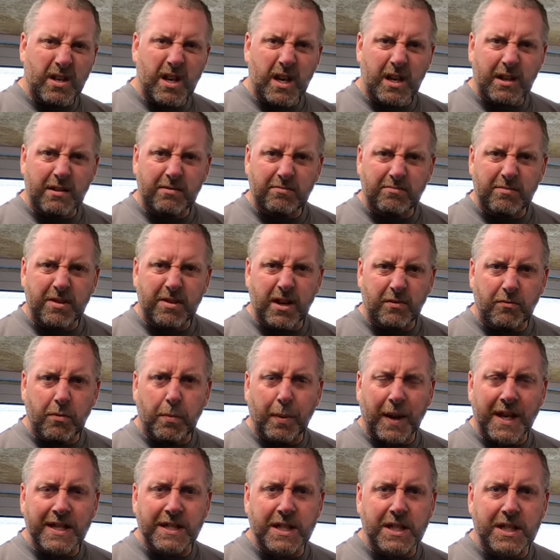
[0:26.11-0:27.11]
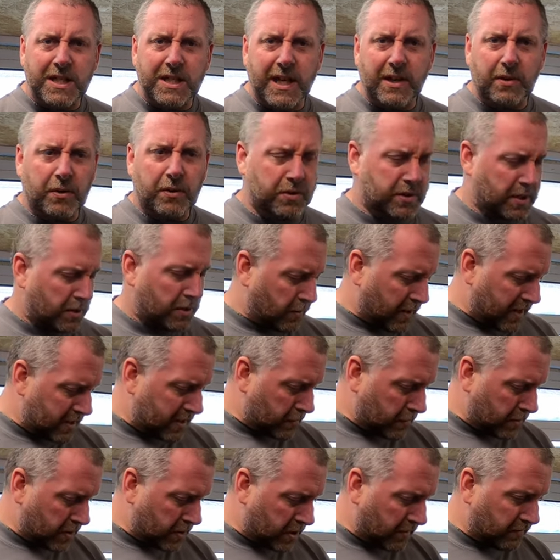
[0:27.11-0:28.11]
did did replace the seals and all
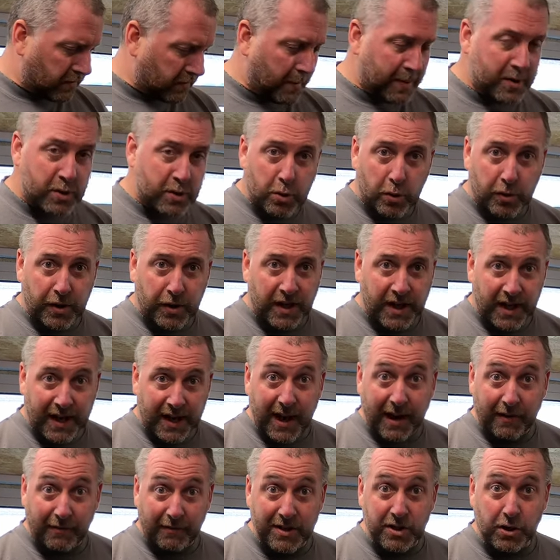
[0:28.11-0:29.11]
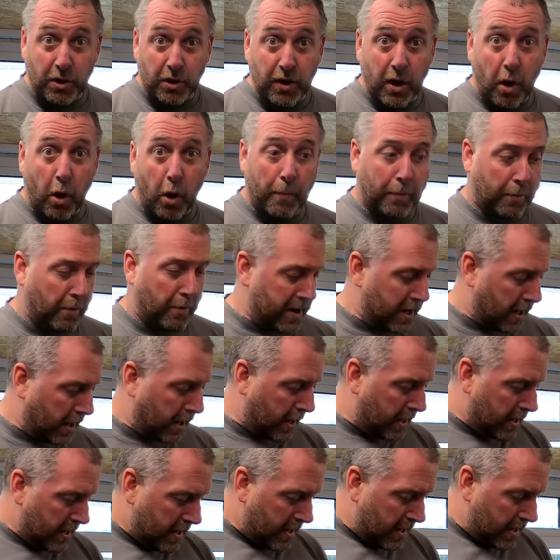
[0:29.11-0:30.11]
that sort of stuff to make sure that it carries on
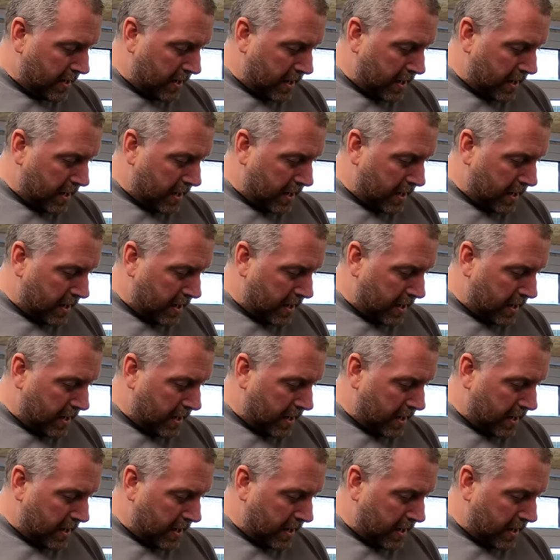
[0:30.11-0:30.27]
operating